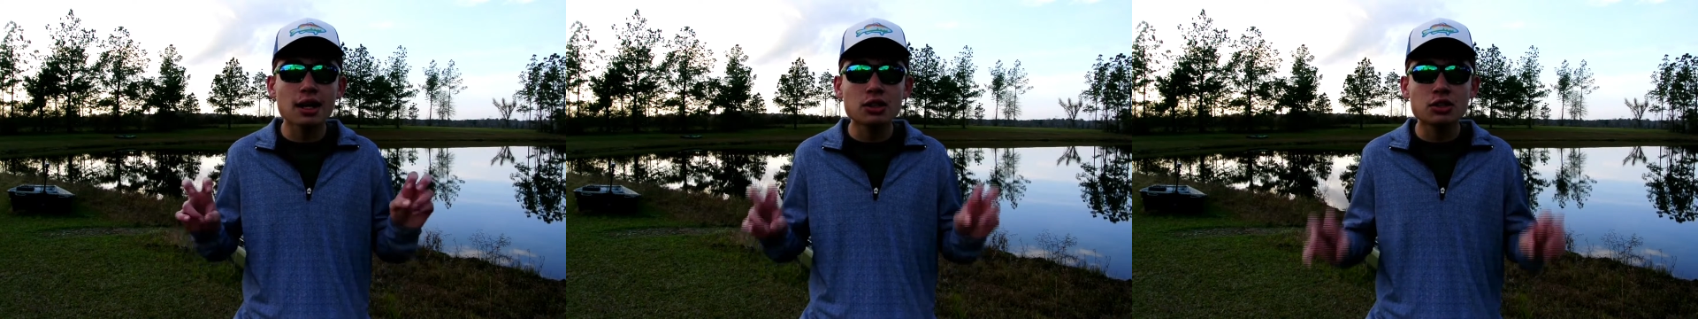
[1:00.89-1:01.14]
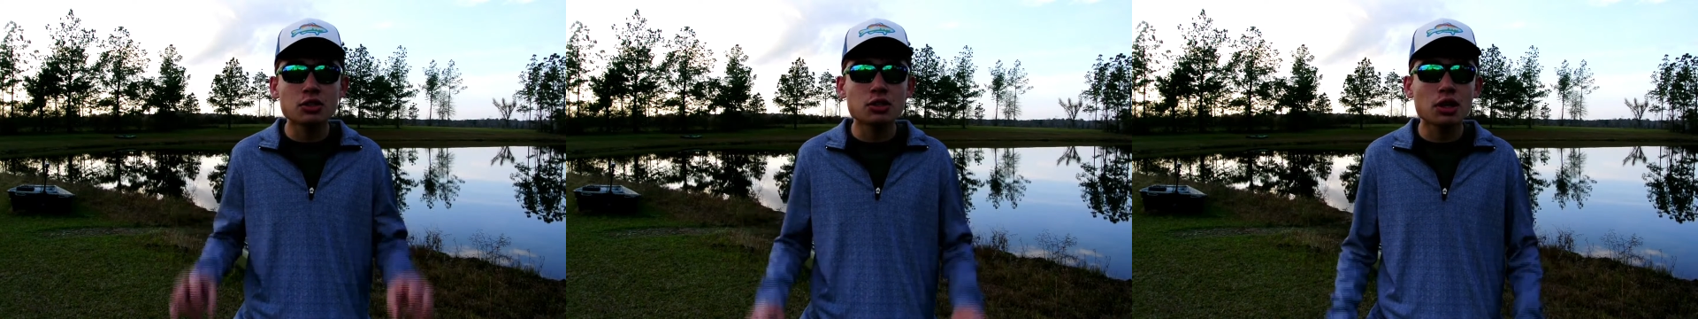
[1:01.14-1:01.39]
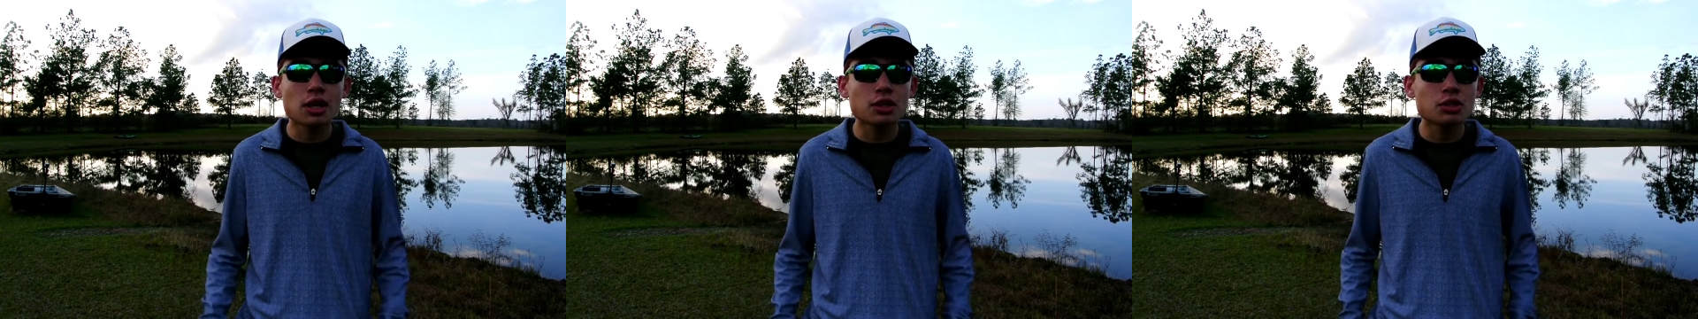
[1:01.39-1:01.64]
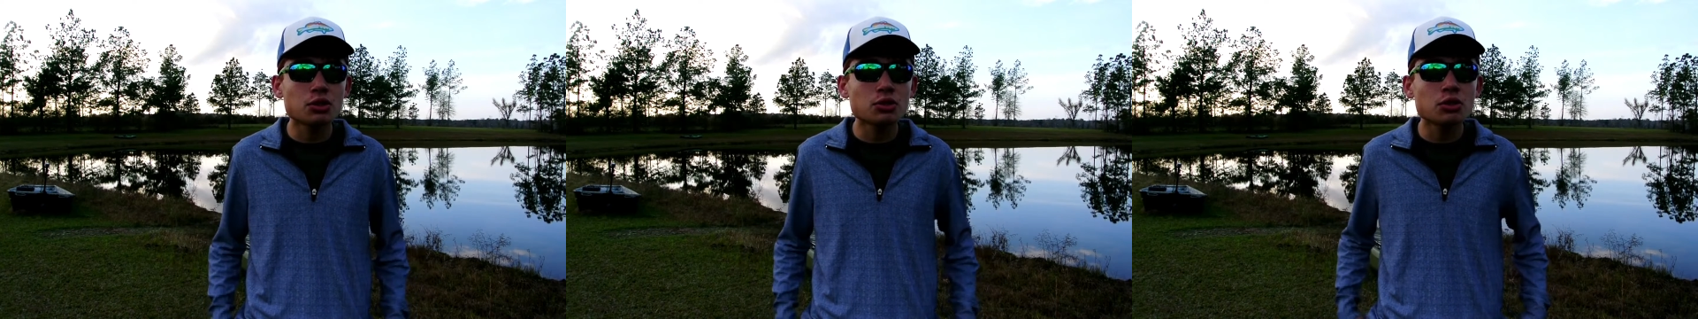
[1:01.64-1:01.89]
as
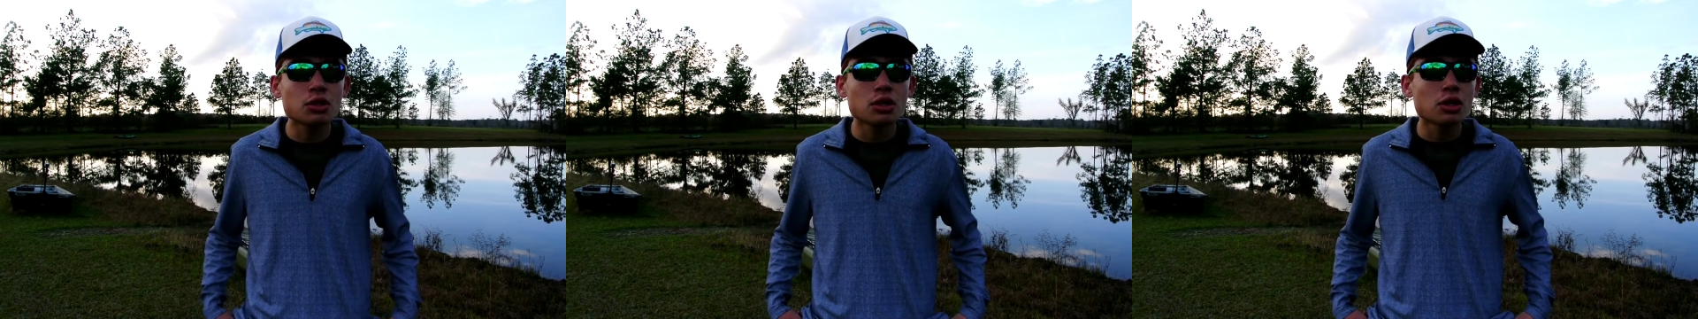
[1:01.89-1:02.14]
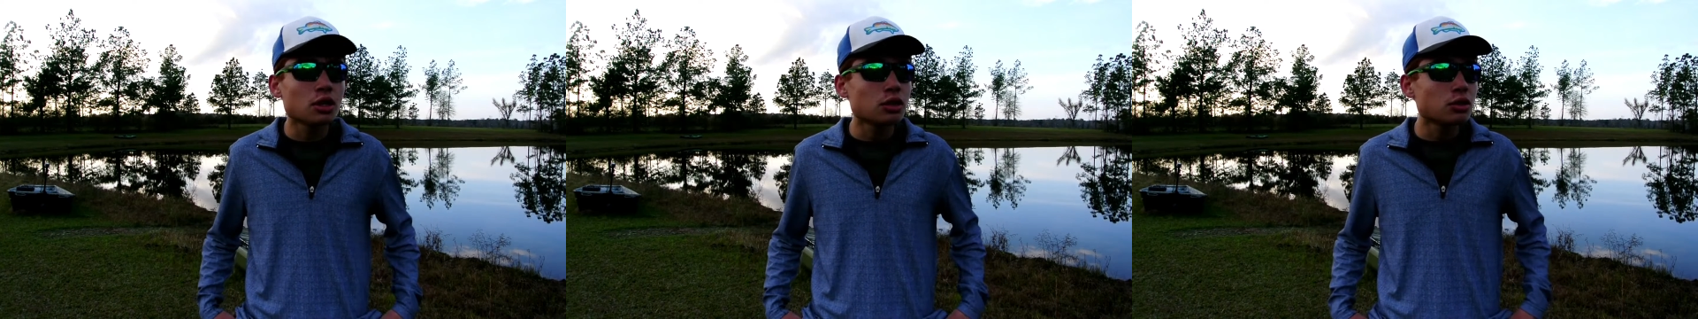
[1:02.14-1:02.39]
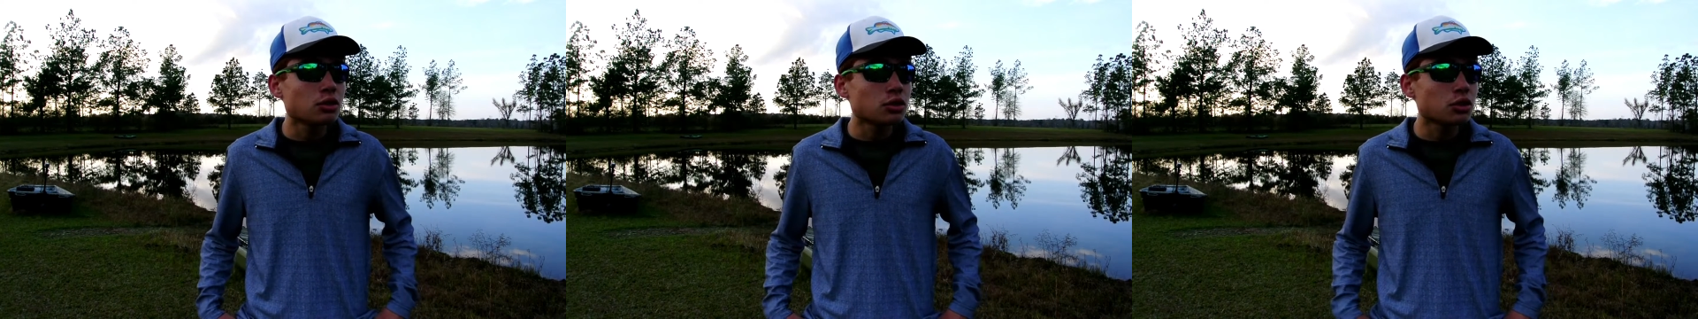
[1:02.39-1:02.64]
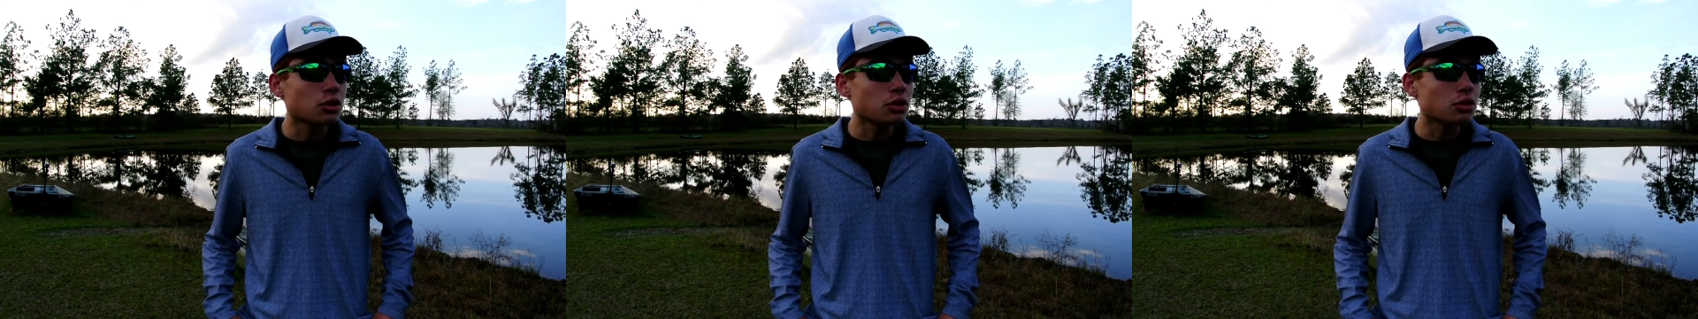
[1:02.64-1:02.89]
you
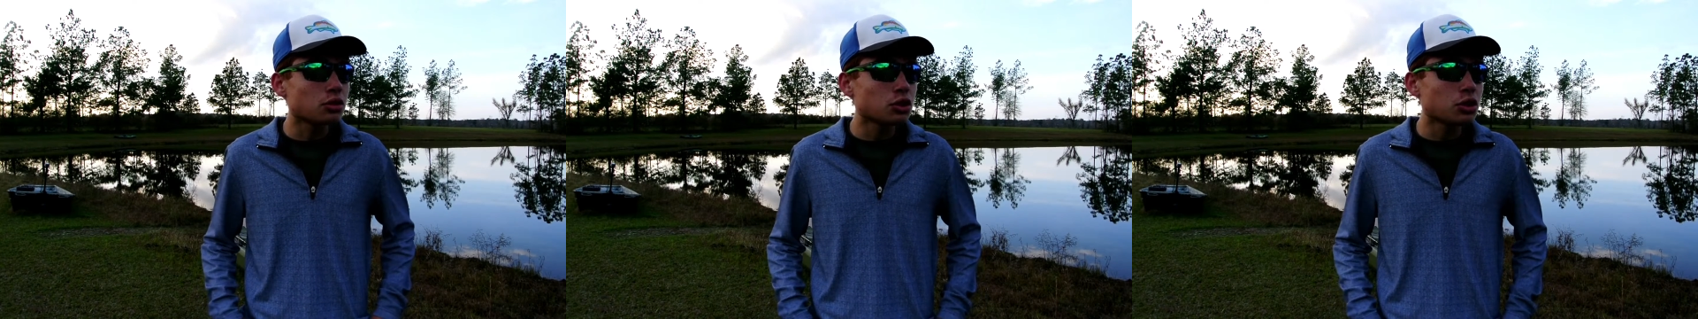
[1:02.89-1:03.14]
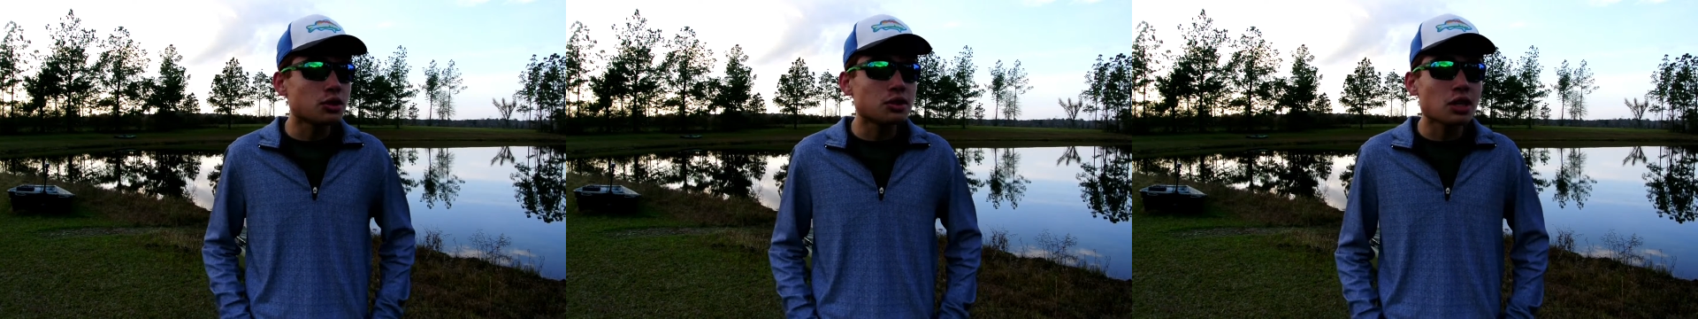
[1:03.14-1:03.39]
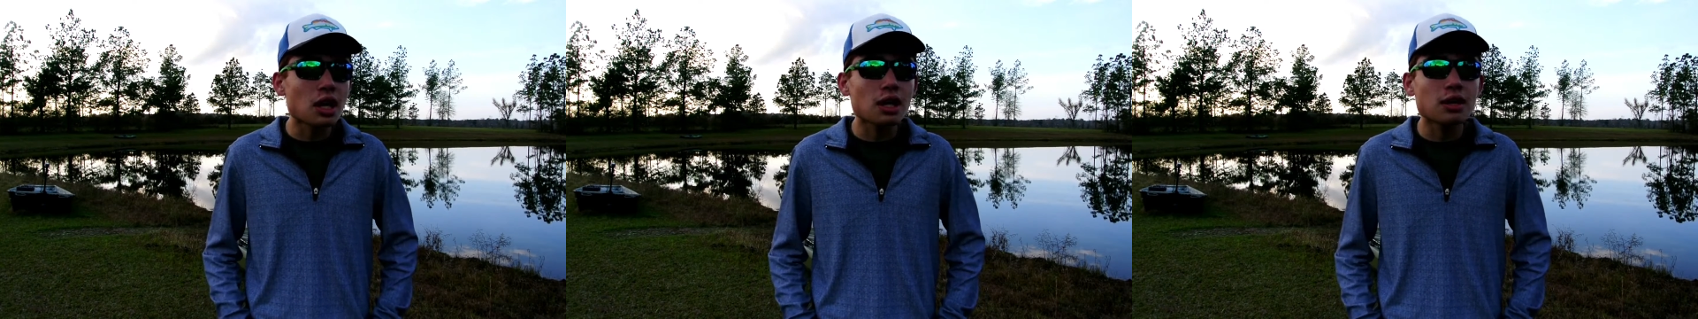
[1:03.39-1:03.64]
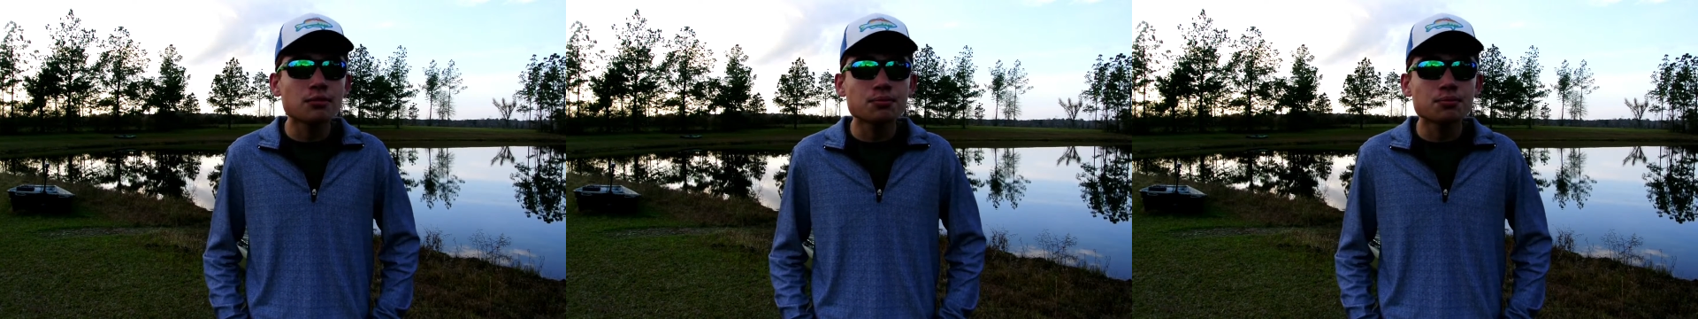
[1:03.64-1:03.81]
should say.